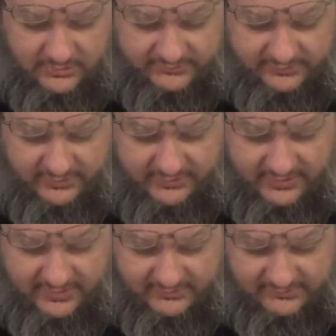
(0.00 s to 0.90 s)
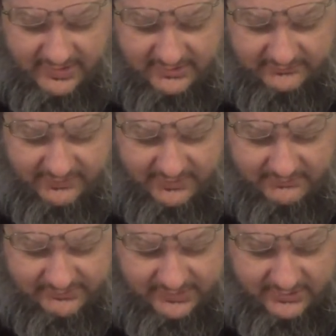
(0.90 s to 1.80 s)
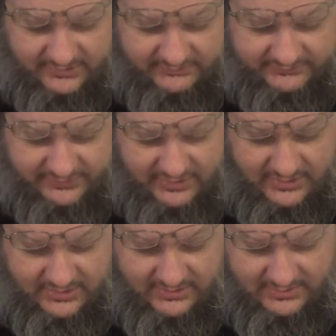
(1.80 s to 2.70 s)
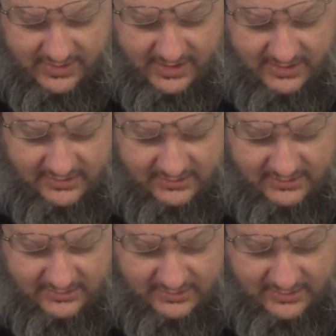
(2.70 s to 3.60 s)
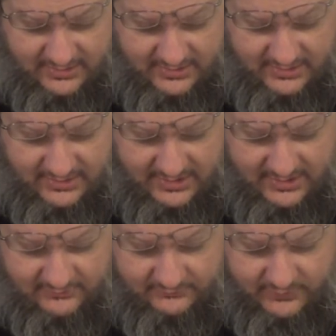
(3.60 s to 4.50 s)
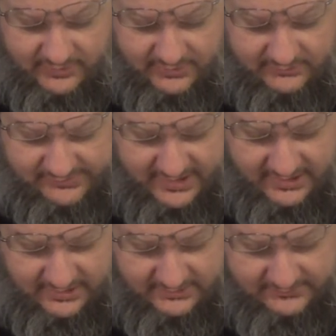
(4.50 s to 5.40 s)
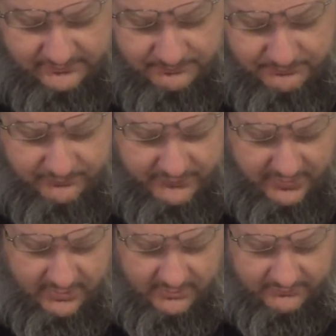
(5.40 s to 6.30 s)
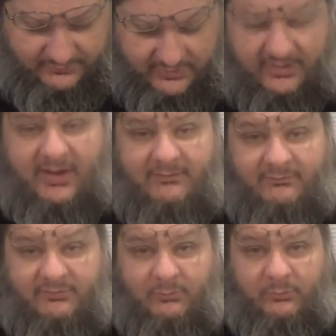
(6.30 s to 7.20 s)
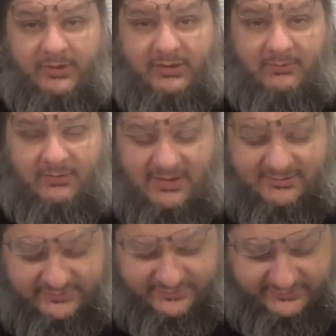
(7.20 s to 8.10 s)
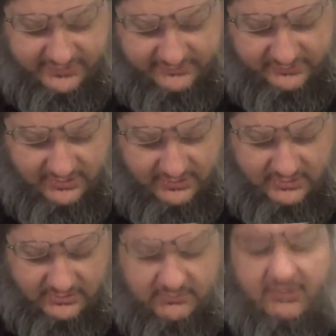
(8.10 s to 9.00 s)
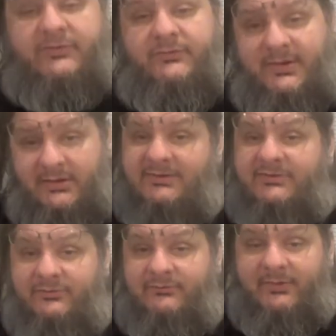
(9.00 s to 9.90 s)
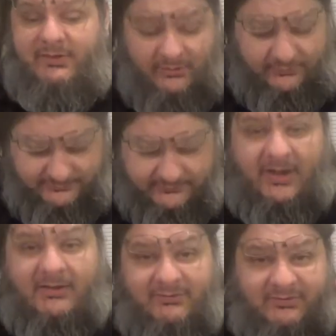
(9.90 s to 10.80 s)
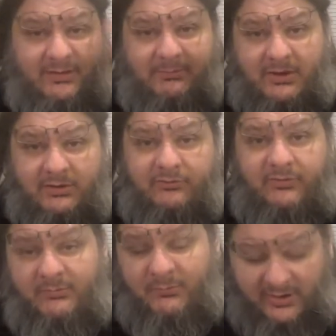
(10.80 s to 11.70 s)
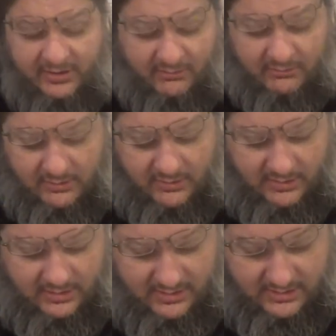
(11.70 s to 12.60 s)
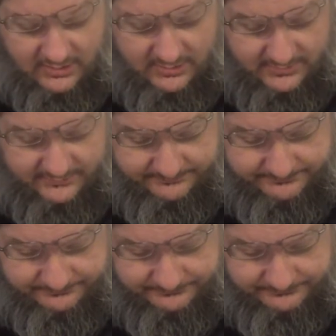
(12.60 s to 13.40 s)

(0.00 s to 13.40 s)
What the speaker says: so that they can satisfy themselves that it is what you say it is. I'm sorry, I have trouble reading the glasses and such because my glasses are very old. Obviously, I'm not using them right now.